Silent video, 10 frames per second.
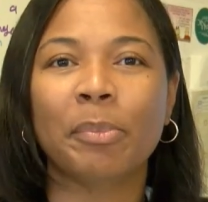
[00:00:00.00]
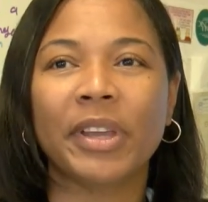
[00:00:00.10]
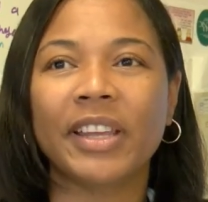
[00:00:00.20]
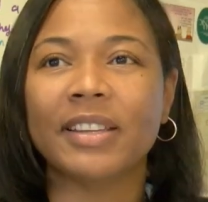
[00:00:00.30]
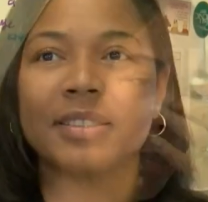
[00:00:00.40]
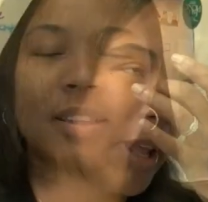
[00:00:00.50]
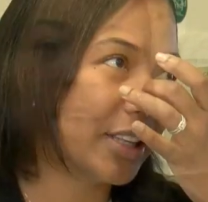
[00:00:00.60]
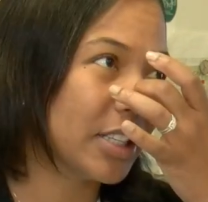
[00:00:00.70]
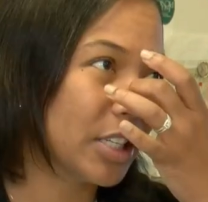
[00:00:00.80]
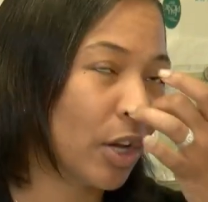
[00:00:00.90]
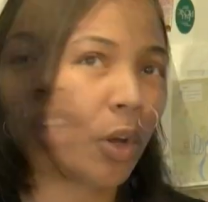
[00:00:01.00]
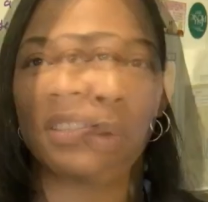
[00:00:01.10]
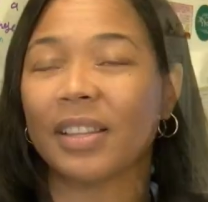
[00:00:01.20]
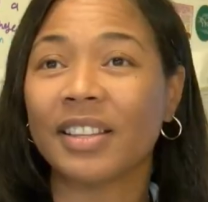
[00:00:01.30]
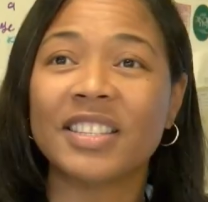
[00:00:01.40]
piece. Um, and
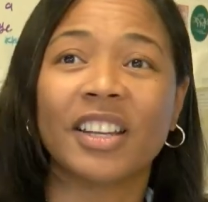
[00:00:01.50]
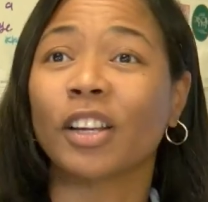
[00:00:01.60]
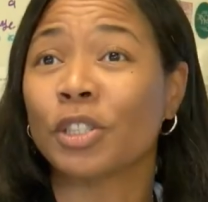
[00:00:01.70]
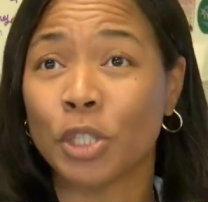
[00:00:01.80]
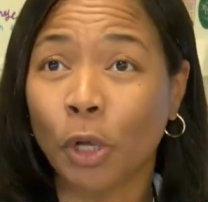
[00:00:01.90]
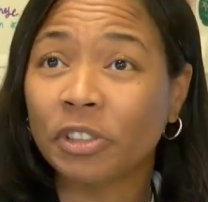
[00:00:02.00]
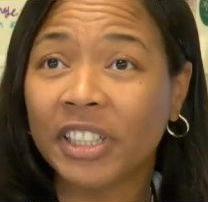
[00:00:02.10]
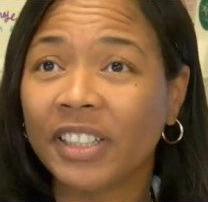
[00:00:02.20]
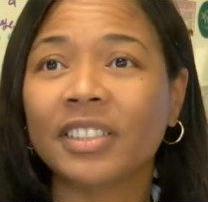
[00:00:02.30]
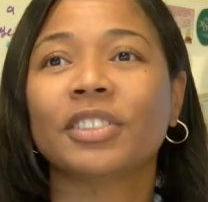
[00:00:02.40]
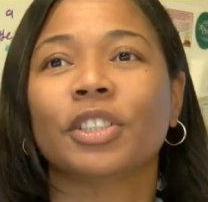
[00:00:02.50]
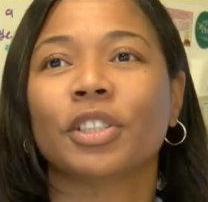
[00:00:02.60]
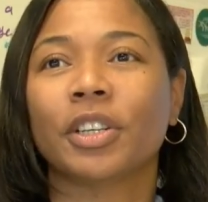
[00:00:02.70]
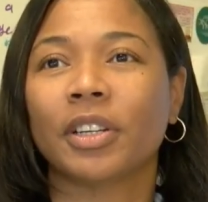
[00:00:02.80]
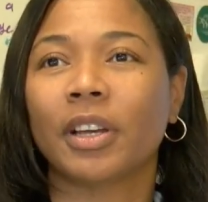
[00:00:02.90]
so, solicit a consultant
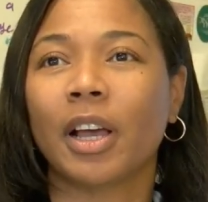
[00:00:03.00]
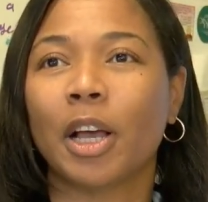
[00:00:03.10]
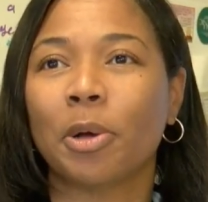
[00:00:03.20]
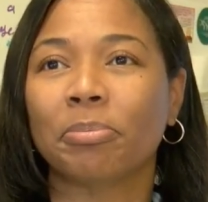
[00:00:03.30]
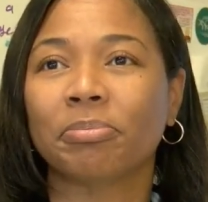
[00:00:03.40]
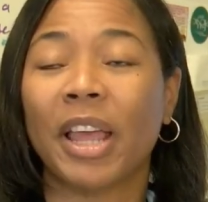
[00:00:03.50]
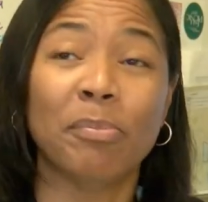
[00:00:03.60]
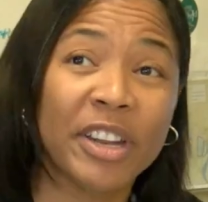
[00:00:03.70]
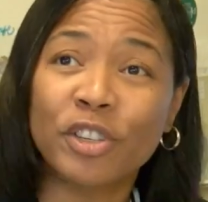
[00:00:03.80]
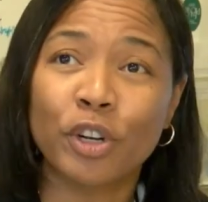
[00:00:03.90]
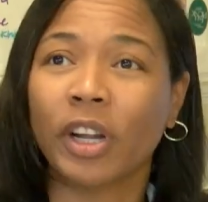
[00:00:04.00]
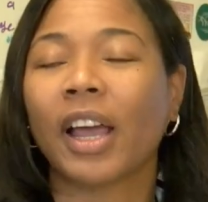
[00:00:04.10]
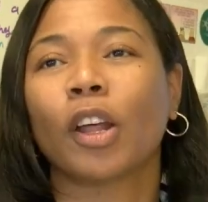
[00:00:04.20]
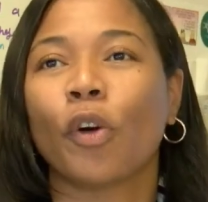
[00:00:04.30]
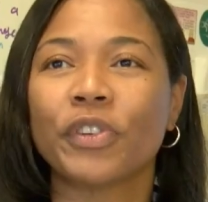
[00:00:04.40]
to um, administer and
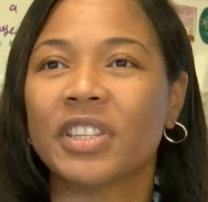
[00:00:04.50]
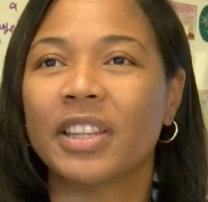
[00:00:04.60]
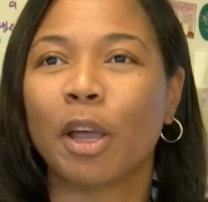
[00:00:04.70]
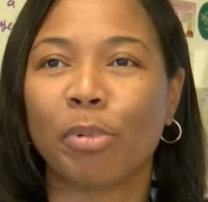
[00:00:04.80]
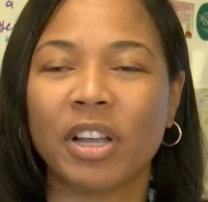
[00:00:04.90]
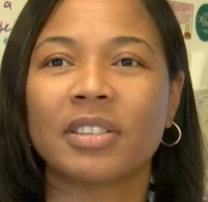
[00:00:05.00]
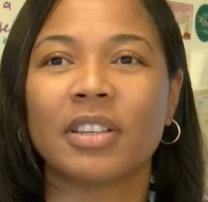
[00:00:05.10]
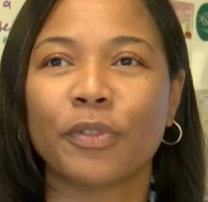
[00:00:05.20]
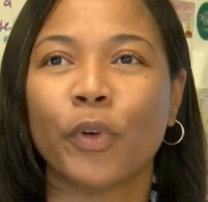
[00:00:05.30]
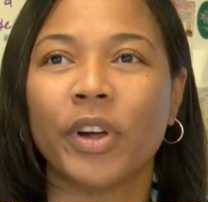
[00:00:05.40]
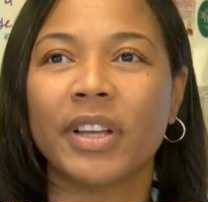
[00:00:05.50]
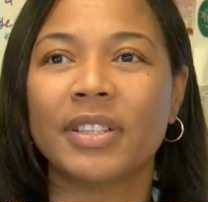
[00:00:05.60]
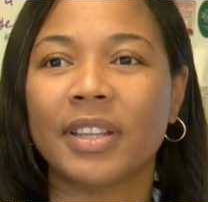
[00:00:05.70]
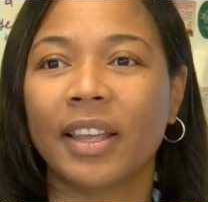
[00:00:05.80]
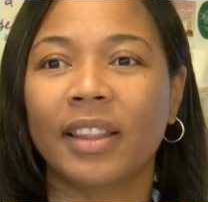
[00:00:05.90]
kind of oversee that process for
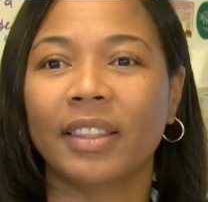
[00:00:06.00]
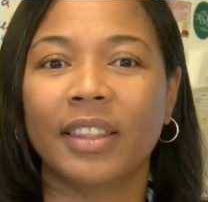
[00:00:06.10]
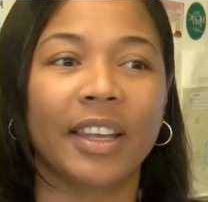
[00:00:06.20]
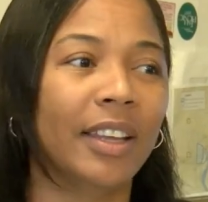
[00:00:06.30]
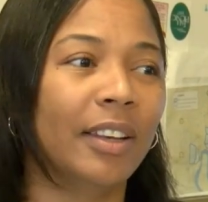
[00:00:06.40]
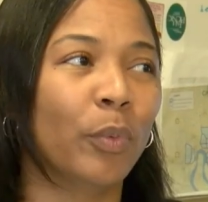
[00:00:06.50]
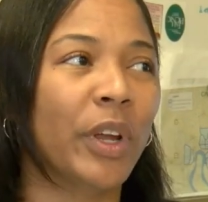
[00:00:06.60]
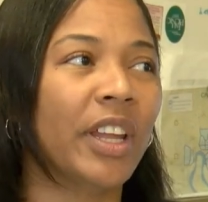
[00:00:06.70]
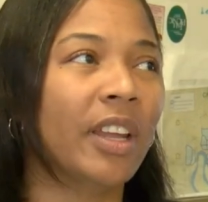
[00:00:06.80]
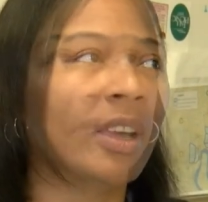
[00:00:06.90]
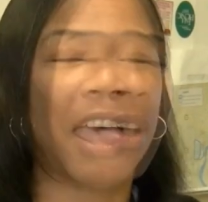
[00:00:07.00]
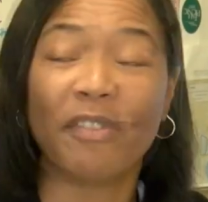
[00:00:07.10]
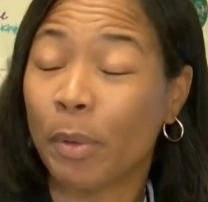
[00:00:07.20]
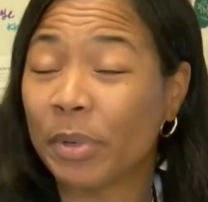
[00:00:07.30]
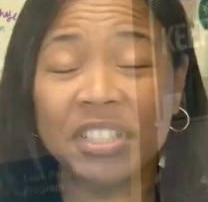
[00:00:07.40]
us. And then we
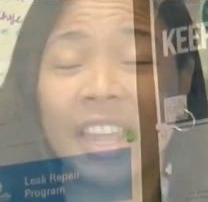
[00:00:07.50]
have them put